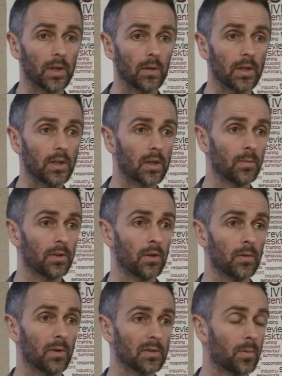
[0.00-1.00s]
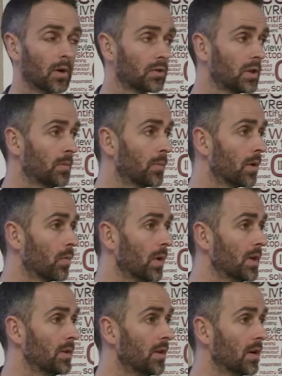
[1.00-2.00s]
light coming down a busbar chamber, and when
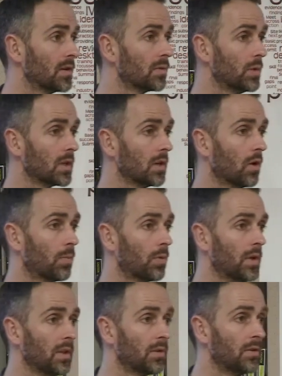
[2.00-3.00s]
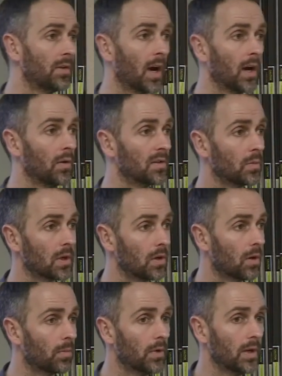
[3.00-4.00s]
it does, we can operate through diodes and we can
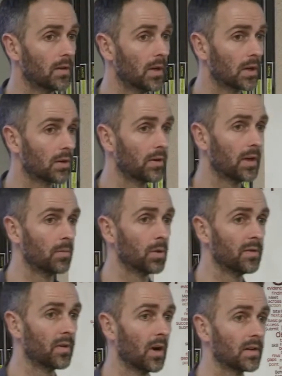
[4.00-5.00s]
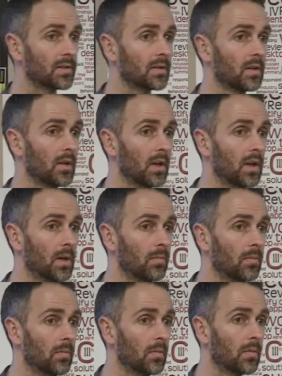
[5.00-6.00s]
operate incredibly fast
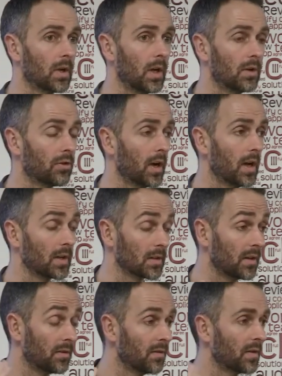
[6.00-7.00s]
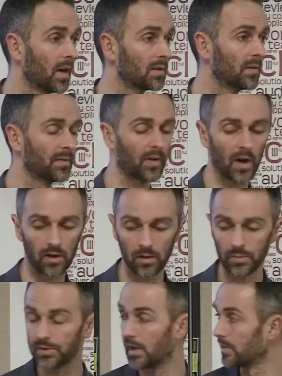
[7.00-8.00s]
triacs, in fact, that fire the
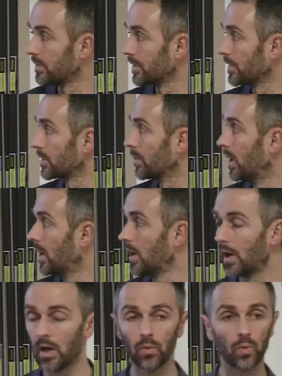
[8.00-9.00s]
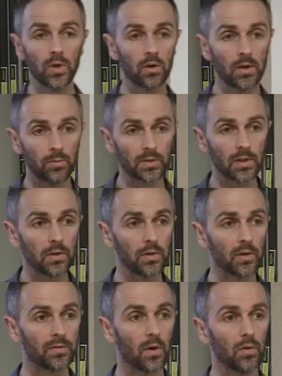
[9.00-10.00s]
protection system, and we are able to
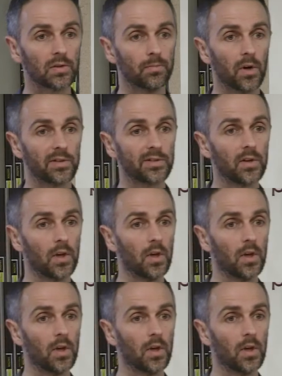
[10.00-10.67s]
clear faults much